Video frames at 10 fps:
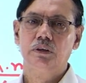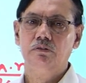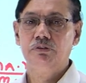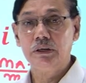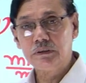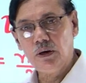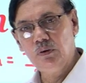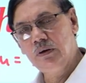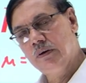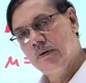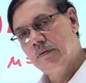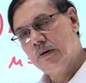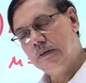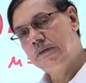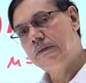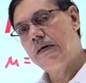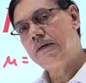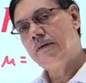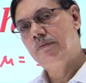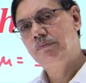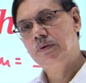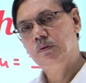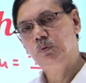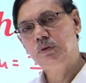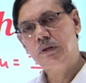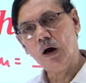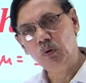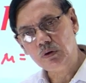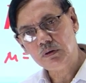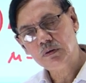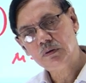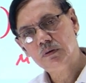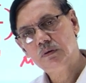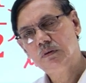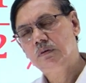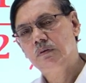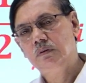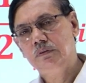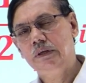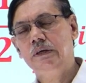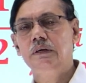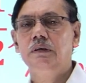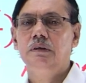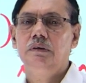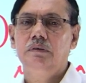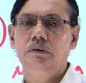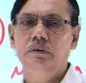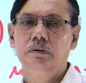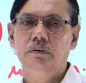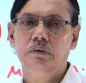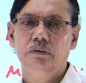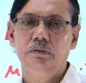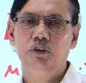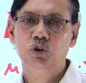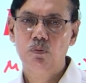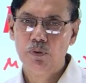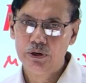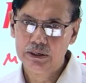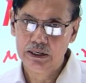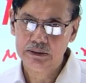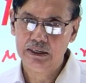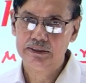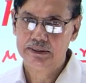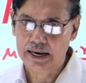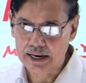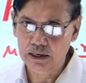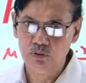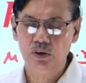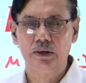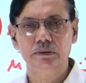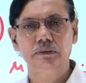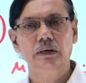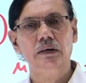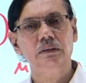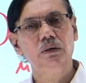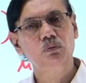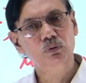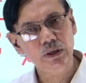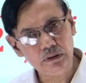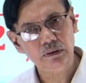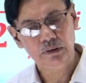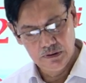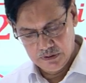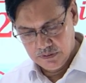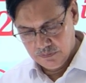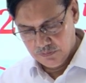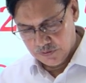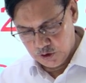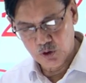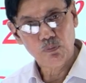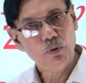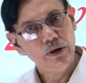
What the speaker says: First I will consider without the 0 point energy, and second we will consider the with 0 point